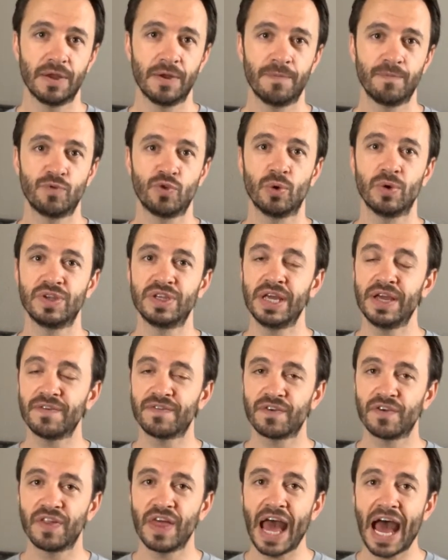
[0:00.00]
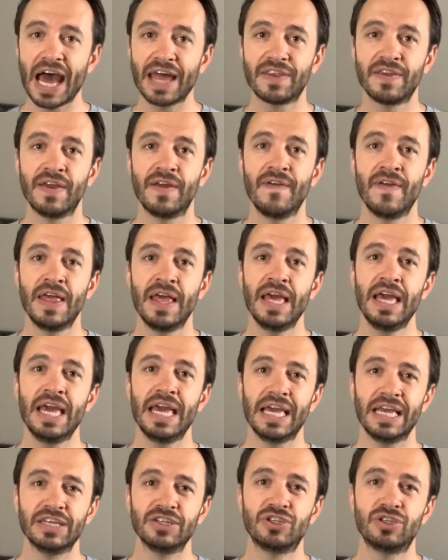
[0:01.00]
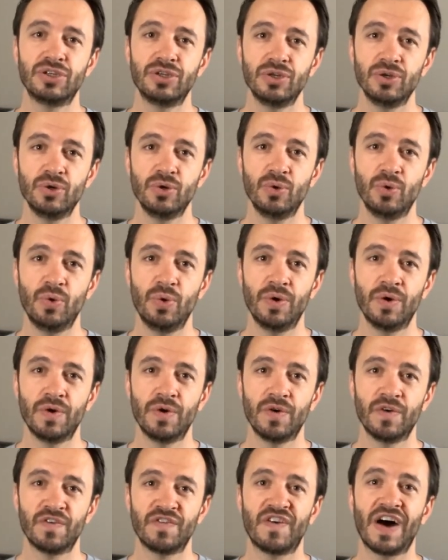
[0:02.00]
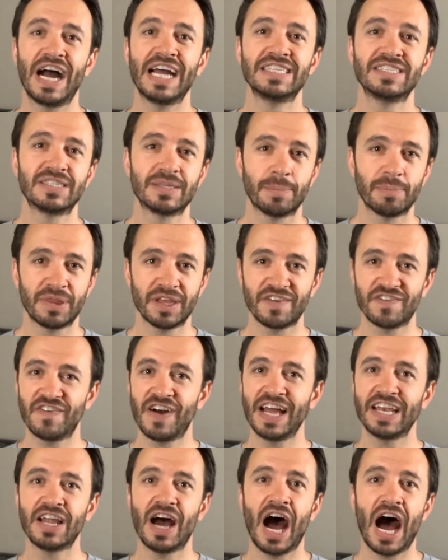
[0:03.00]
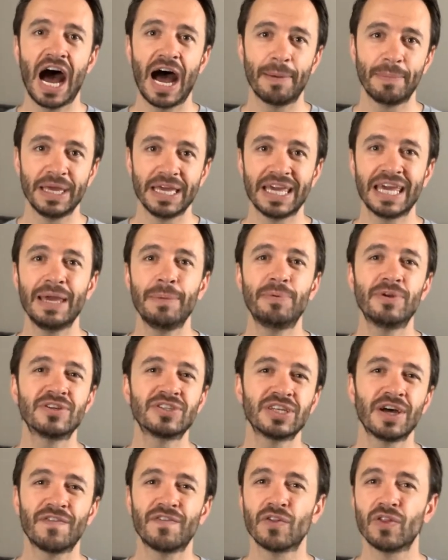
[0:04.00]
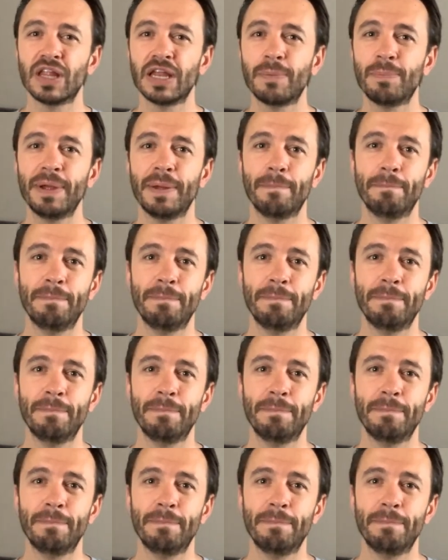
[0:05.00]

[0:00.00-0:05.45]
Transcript: So a tip for that is to find something, find a hobby, keep yourself a little bit